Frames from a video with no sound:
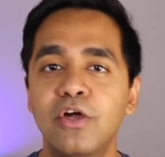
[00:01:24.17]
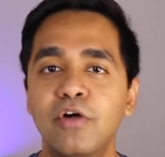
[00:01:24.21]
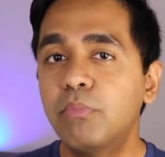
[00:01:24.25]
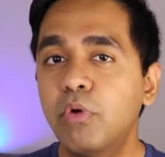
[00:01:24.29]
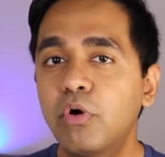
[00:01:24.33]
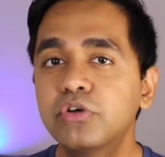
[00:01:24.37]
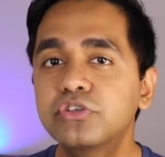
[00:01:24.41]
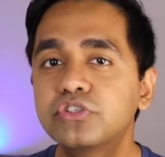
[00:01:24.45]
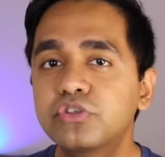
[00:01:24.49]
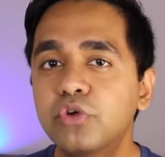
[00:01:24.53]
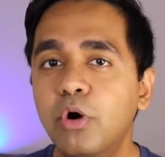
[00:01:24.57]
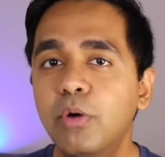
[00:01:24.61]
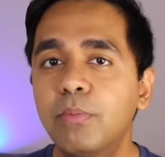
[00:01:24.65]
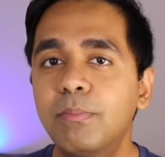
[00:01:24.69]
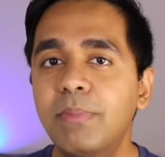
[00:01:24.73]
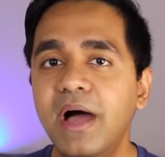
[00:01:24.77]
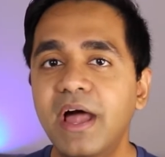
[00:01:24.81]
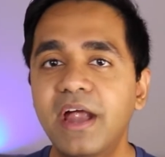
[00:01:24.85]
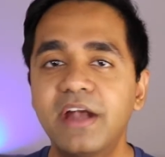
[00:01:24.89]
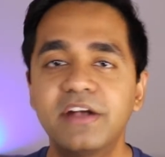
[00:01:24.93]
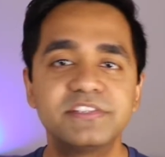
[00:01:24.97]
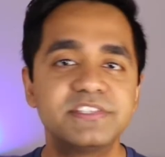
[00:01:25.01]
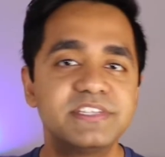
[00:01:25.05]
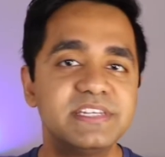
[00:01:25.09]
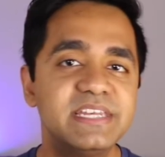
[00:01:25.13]
Most home
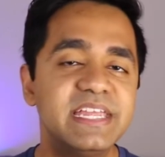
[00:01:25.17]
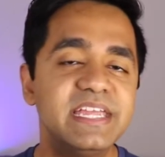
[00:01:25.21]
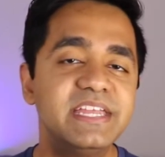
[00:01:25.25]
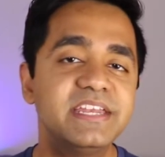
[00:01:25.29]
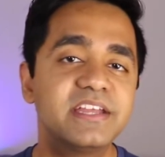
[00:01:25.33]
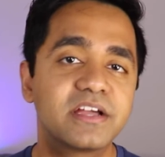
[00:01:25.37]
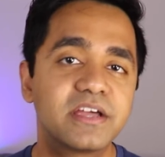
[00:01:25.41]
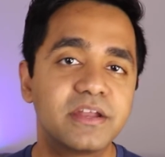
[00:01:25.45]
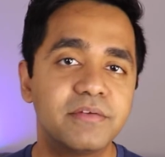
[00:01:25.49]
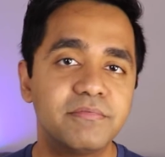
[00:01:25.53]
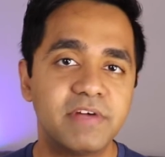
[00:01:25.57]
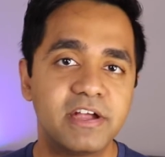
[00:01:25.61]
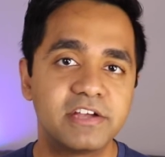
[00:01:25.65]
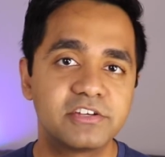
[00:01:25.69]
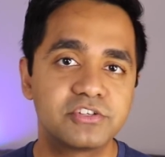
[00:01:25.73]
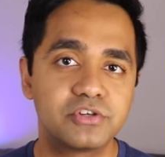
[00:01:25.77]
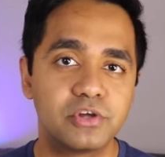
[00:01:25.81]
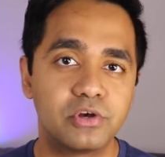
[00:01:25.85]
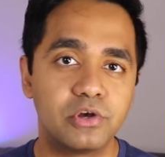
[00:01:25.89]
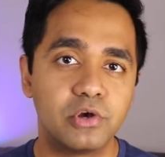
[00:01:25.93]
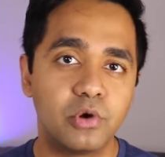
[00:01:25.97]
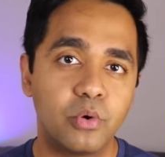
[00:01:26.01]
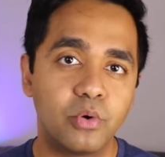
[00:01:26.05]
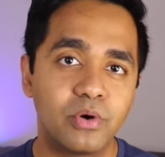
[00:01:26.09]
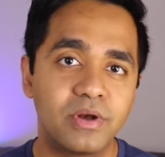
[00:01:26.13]
buyers need a
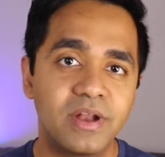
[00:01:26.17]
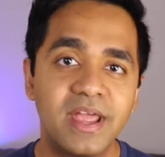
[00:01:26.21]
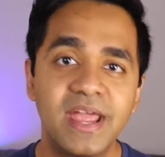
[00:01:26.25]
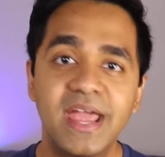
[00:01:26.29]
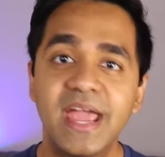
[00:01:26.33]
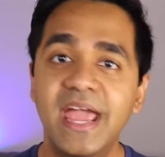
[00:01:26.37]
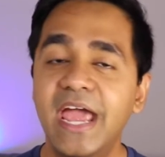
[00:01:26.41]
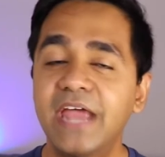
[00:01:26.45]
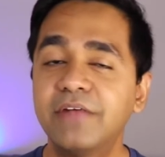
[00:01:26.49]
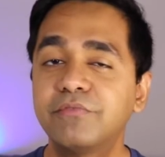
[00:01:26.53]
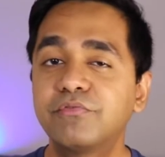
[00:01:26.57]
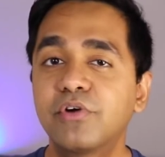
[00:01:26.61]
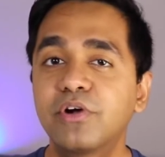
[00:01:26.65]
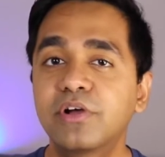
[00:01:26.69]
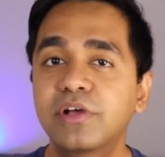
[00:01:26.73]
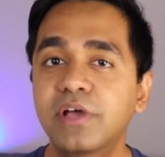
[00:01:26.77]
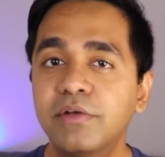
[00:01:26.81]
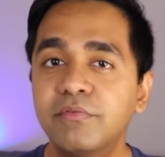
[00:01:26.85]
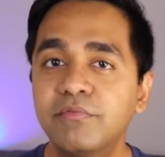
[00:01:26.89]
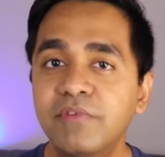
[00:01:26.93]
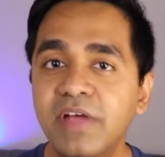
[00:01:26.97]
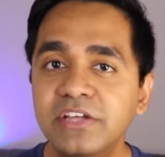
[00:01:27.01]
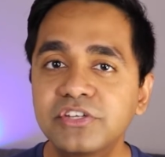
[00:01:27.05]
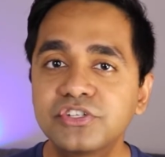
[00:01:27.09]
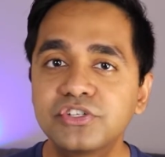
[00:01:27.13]
conventional loan, and for a
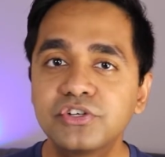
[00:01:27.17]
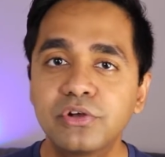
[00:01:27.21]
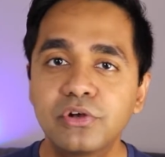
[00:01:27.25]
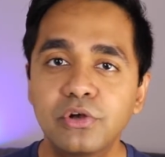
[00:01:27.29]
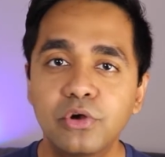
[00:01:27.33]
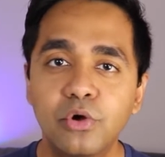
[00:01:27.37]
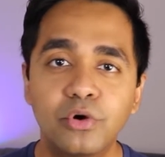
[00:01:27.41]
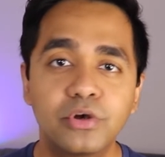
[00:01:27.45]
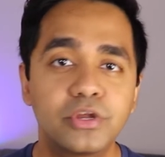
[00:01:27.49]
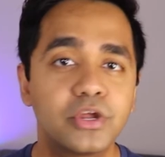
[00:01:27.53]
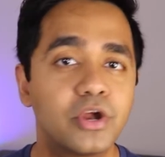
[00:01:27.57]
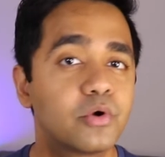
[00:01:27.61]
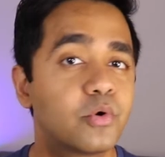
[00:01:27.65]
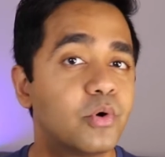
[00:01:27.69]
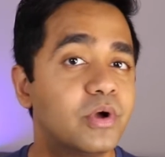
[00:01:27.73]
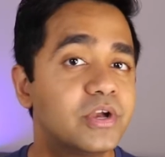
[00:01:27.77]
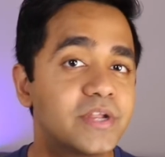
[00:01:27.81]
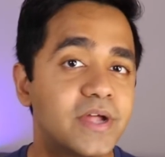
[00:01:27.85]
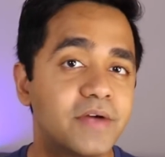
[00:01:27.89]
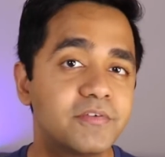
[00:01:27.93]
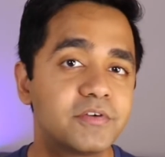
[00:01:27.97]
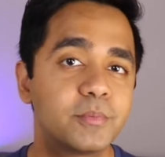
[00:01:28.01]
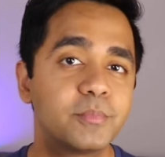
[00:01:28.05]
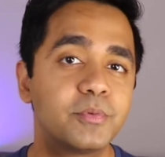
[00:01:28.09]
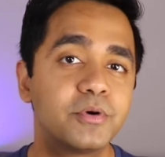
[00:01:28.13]
conventional loan, you're going
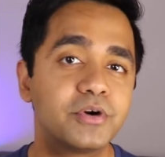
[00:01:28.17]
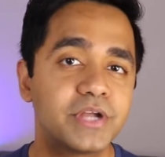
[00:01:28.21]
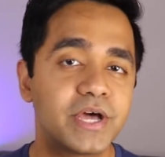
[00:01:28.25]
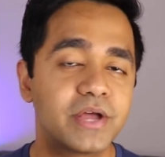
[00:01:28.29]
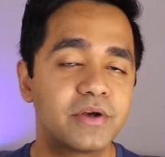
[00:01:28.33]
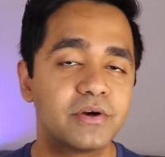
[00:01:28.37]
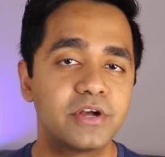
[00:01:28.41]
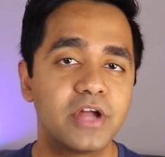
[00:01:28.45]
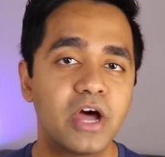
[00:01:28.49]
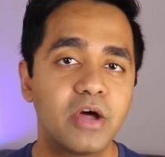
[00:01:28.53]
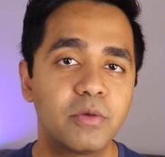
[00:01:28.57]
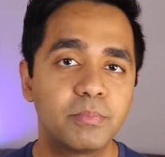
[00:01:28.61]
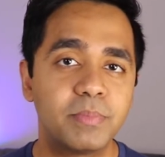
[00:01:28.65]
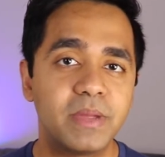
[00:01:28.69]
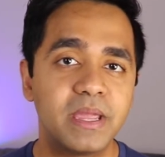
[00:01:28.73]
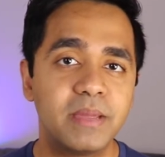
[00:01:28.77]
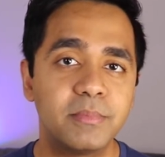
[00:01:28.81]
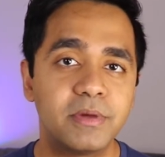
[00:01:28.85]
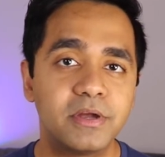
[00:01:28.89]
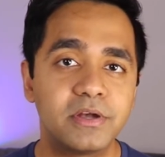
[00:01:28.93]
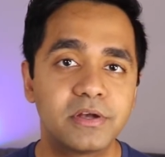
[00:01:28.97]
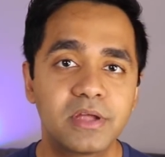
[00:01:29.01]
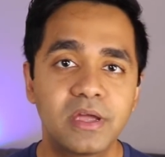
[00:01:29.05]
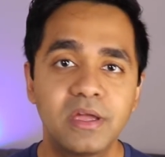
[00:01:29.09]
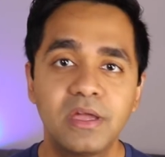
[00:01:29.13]
to have to put down a down
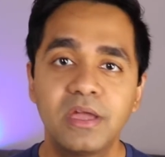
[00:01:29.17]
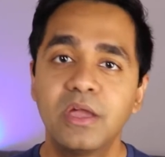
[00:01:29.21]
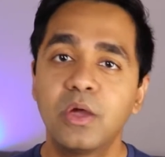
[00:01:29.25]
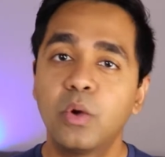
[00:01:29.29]
payment,